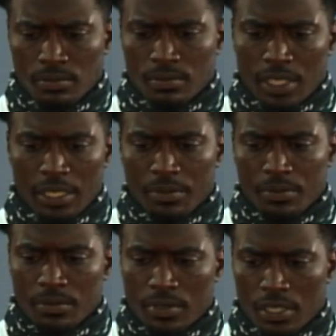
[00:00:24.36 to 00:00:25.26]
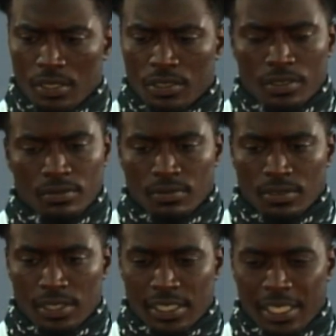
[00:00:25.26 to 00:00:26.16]
keep
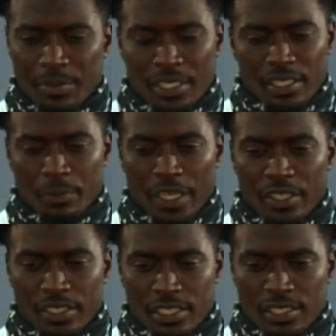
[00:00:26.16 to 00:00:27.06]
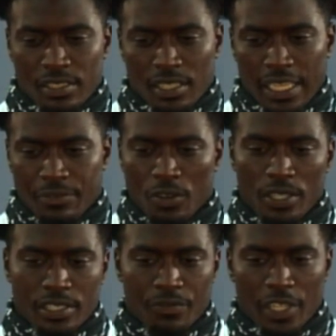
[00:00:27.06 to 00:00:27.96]
getting better, just, like, far
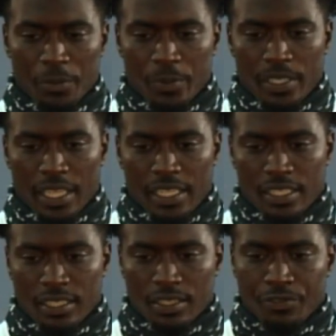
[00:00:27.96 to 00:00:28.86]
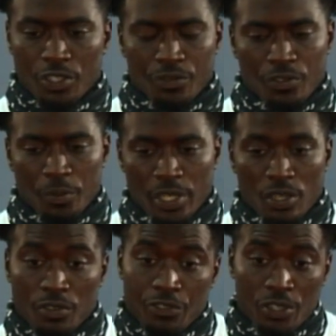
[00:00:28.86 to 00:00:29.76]
as developing that feel for being
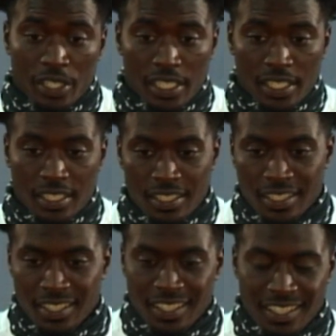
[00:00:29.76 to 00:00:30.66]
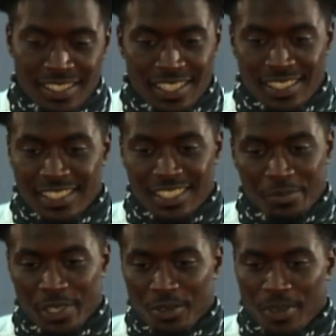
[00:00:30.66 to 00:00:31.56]
on the field again. Said since it's
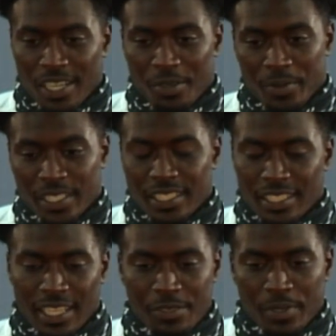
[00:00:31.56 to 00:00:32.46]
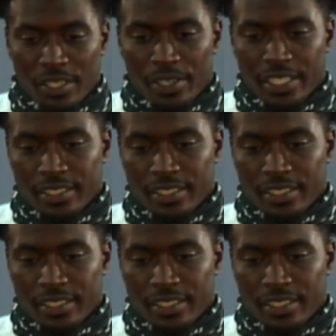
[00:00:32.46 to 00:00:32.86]
been a while, but other than that, it's been great.